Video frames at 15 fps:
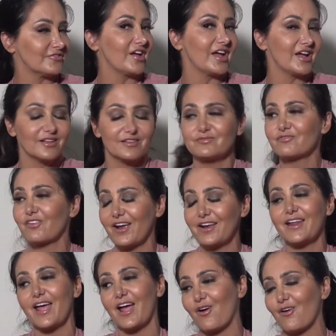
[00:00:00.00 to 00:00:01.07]
fan right
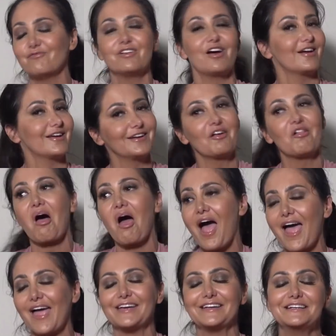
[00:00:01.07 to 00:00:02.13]
now. I'm not gonna
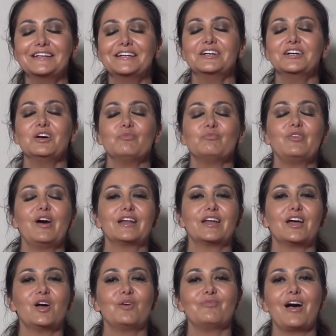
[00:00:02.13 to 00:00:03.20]
lie. But
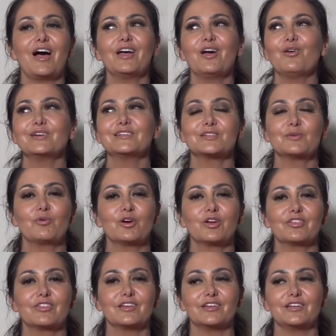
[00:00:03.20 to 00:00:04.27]
I always
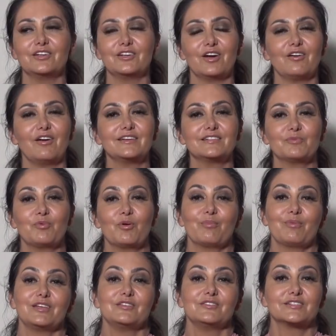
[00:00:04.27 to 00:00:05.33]
support I support
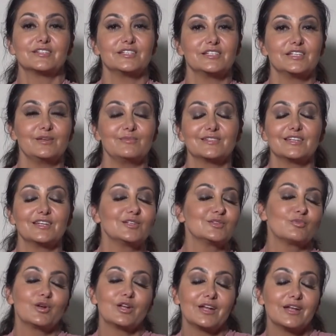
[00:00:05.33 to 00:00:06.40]
my Houston teams. It
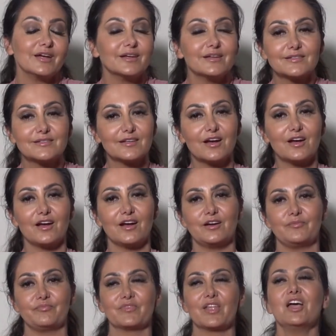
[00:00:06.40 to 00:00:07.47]
is what it is.
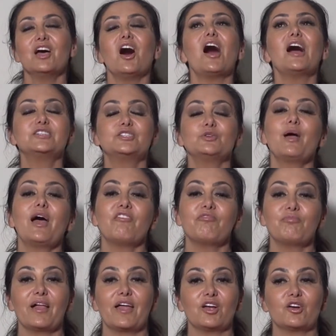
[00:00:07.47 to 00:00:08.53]
I do have
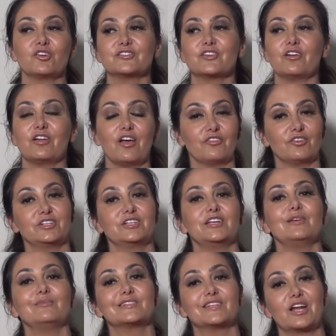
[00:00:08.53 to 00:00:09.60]
players on other
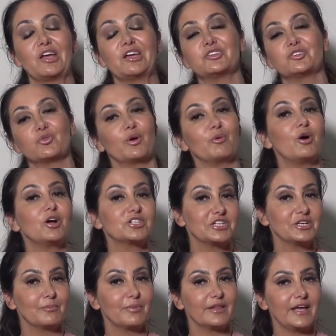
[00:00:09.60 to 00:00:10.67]
teams that I enjoy
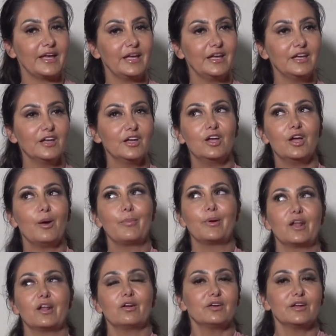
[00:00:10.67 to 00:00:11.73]
watching play, but
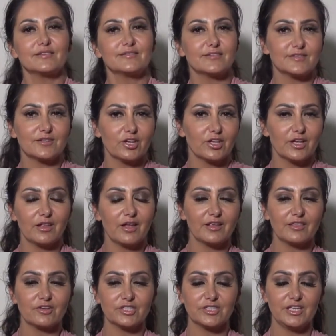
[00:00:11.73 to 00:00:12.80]
I don't necessarily
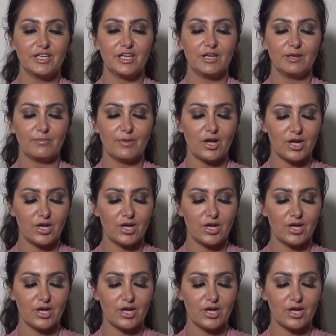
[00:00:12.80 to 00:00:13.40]
like their team.